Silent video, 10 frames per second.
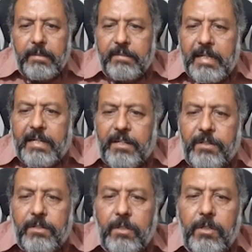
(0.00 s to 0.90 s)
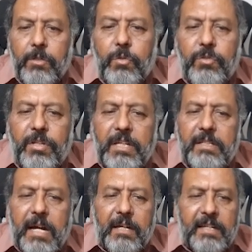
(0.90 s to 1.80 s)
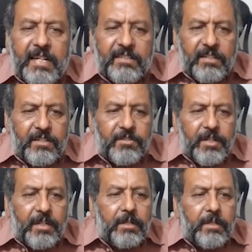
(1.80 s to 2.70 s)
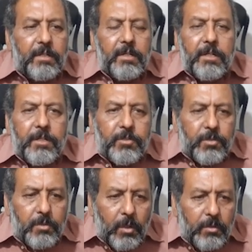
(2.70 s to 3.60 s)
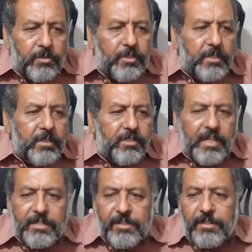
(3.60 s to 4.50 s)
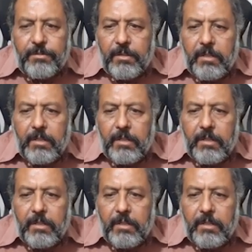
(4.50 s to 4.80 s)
That is to see the characteristic histology changes.